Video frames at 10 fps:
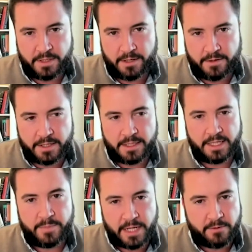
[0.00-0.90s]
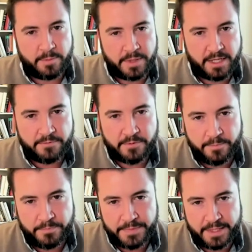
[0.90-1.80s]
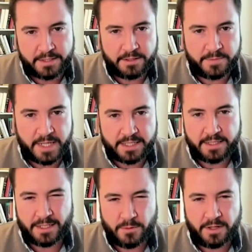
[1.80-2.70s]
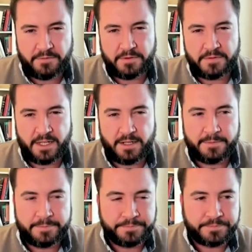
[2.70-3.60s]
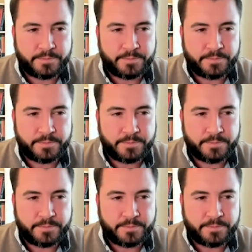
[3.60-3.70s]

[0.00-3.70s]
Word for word: you know, the Clean Power Plan from, this goes back to like twenty fifteen.